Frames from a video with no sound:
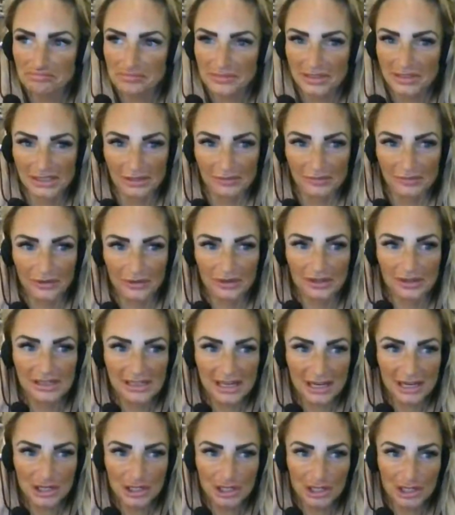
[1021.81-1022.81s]

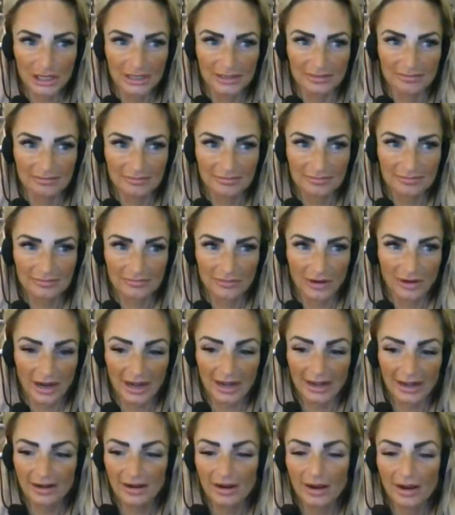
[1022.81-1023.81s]
self-realization,
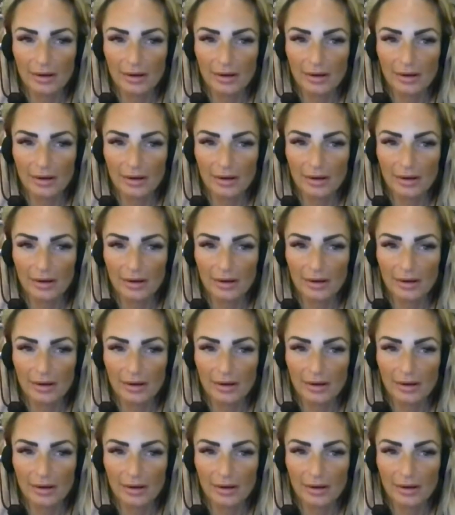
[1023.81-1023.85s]
right?